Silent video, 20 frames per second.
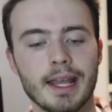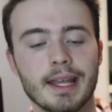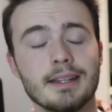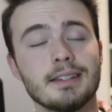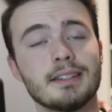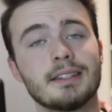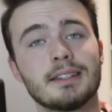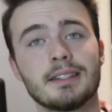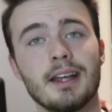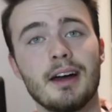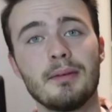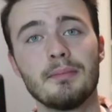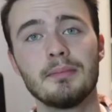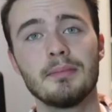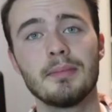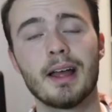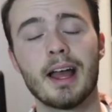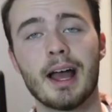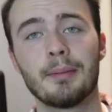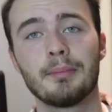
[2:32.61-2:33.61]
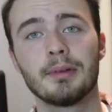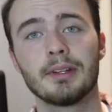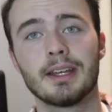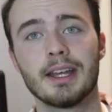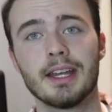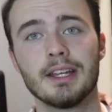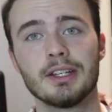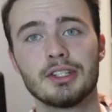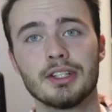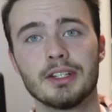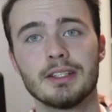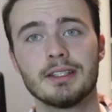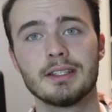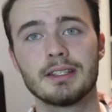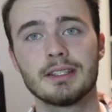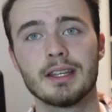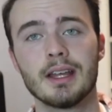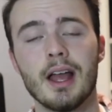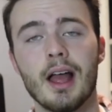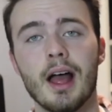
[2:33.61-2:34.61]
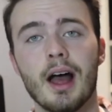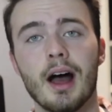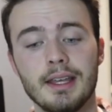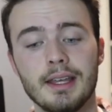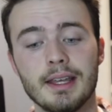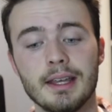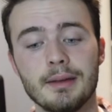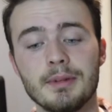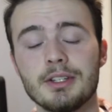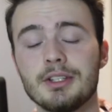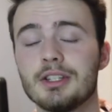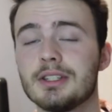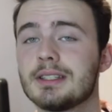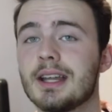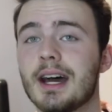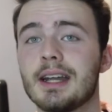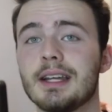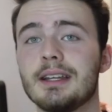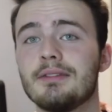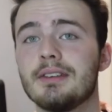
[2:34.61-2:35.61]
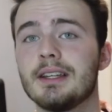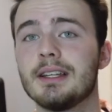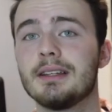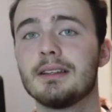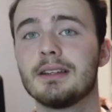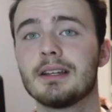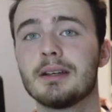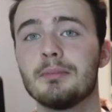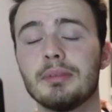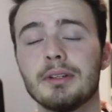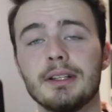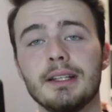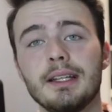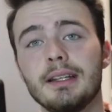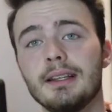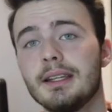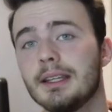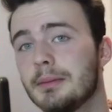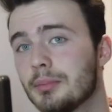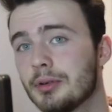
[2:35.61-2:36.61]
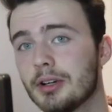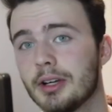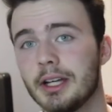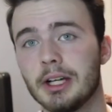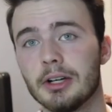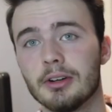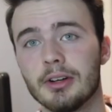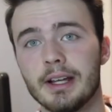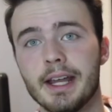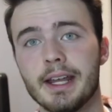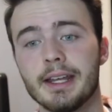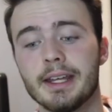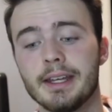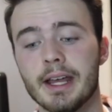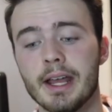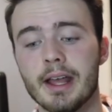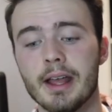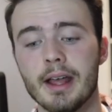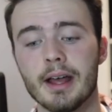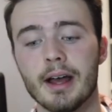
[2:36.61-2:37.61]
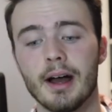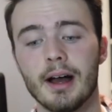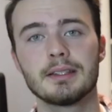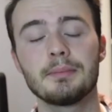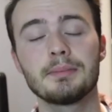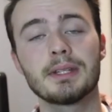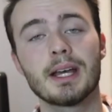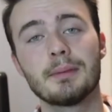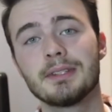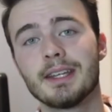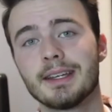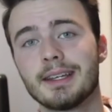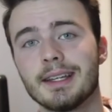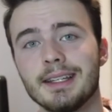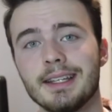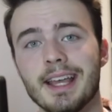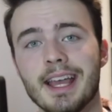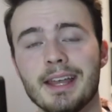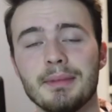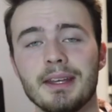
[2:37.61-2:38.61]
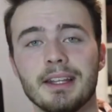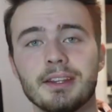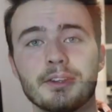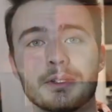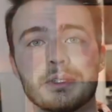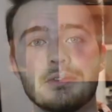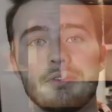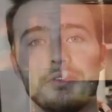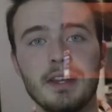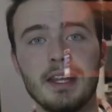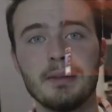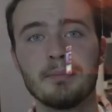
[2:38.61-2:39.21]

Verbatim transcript: in some applications, the image is not even completely pre-created. Sometimes, like in gaming, there's